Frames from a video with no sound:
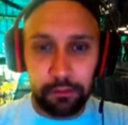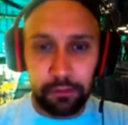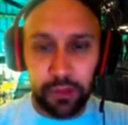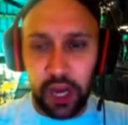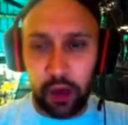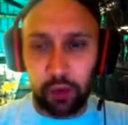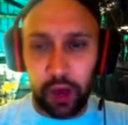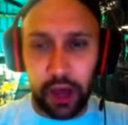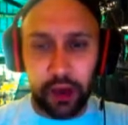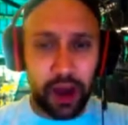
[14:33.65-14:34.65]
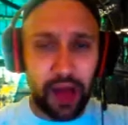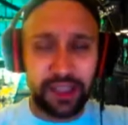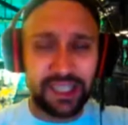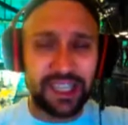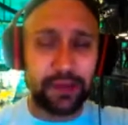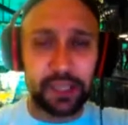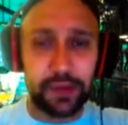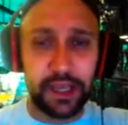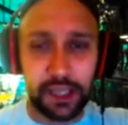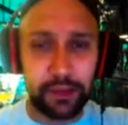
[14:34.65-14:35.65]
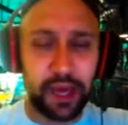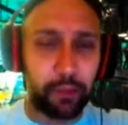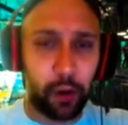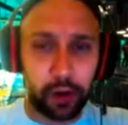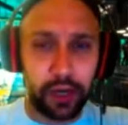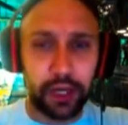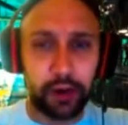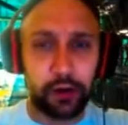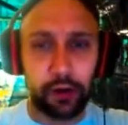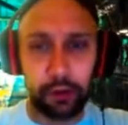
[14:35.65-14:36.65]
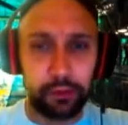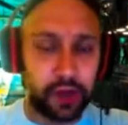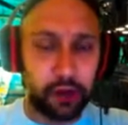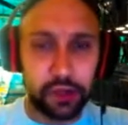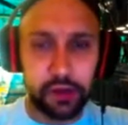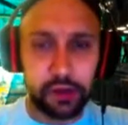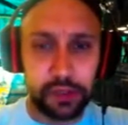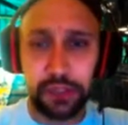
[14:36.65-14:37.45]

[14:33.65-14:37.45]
how this team is basically being marketed or, used.